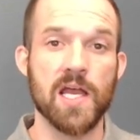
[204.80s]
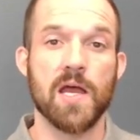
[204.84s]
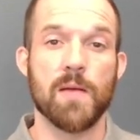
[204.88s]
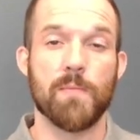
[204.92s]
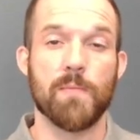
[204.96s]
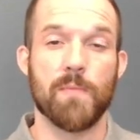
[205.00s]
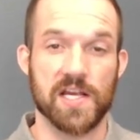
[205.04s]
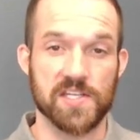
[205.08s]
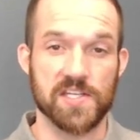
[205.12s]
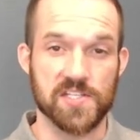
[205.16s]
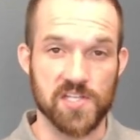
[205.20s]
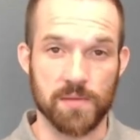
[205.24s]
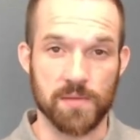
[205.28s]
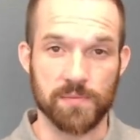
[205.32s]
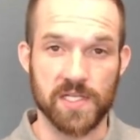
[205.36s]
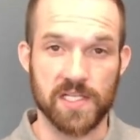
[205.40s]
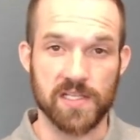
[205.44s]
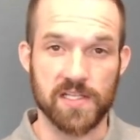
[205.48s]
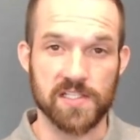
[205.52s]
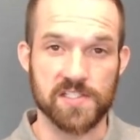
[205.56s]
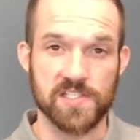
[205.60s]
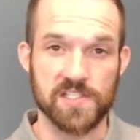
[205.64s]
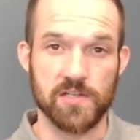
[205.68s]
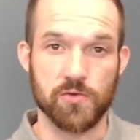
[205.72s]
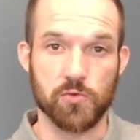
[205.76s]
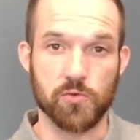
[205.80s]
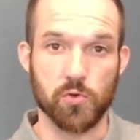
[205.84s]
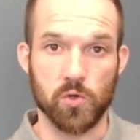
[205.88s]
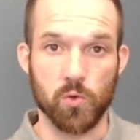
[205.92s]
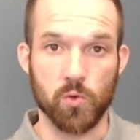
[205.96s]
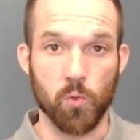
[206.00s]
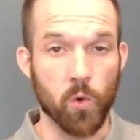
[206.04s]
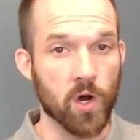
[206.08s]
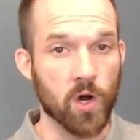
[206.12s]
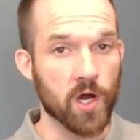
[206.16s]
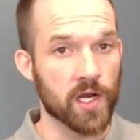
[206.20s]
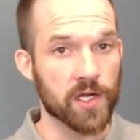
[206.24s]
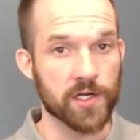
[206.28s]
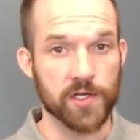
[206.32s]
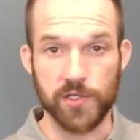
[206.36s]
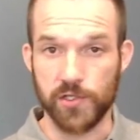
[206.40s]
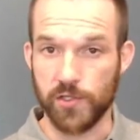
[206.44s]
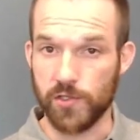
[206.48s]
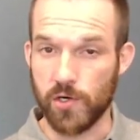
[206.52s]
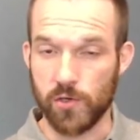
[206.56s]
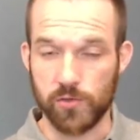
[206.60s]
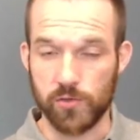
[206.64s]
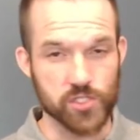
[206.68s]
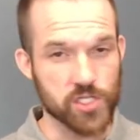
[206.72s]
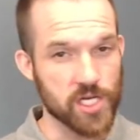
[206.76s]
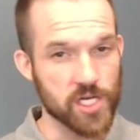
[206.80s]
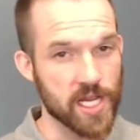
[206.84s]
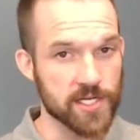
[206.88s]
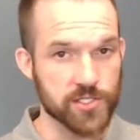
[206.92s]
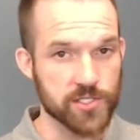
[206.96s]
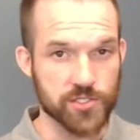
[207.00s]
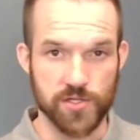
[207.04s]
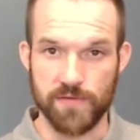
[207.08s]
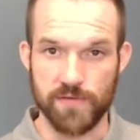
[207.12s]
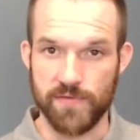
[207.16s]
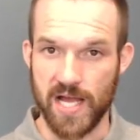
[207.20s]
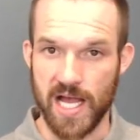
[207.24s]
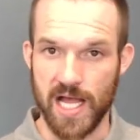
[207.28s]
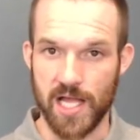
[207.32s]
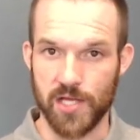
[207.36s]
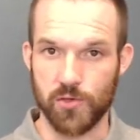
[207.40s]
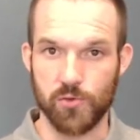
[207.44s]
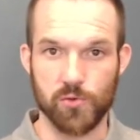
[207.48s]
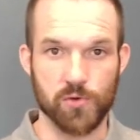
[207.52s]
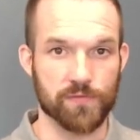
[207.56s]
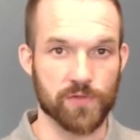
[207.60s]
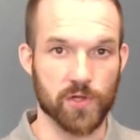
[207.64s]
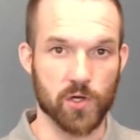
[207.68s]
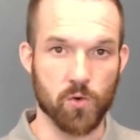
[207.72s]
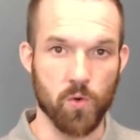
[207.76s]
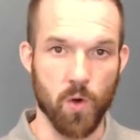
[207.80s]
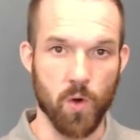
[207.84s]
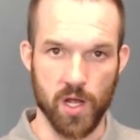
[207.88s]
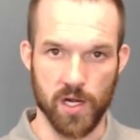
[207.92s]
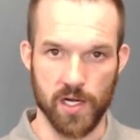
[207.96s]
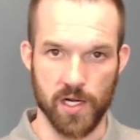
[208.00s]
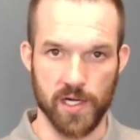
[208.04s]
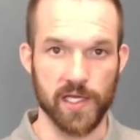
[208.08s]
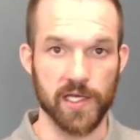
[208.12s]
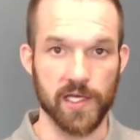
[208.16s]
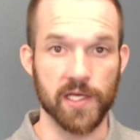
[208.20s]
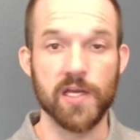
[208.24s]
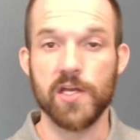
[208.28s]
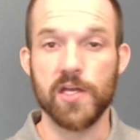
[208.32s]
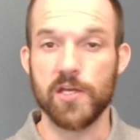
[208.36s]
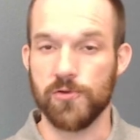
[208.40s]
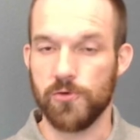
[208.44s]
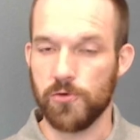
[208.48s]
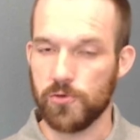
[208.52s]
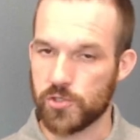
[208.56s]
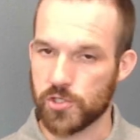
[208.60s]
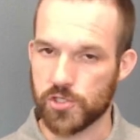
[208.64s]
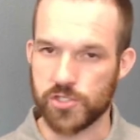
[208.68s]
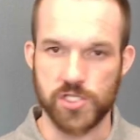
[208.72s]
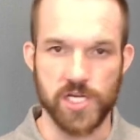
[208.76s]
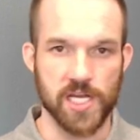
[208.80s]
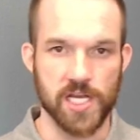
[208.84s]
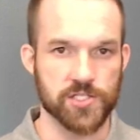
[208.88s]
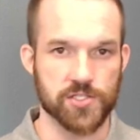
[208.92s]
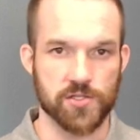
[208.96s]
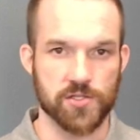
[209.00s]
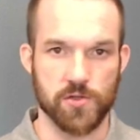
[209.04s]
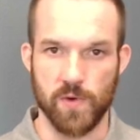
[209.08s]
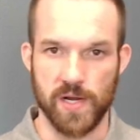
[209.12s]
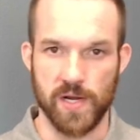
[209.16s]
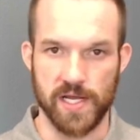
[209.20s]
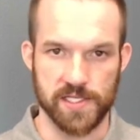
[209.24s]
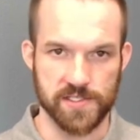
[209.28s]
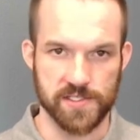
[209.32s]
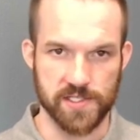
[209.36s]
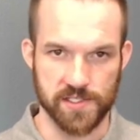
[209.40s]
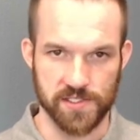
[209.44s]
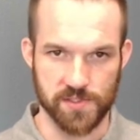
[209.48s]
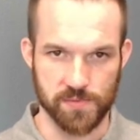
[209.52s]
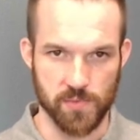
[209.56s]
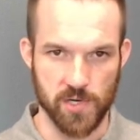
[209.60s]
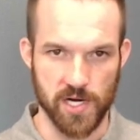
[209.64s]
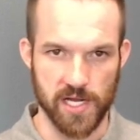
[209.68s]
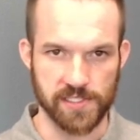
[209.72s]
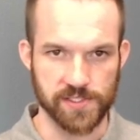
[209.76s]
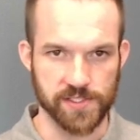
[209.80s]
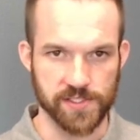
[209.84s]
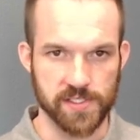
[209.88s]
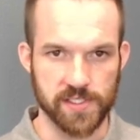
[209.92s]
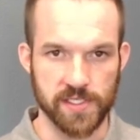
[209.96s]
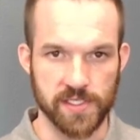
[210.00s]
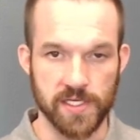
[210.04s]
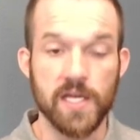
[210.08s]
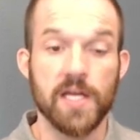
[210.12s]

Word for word: by something that's equal to 1, you don't change the value of the quantity. You just change the way it's expressed.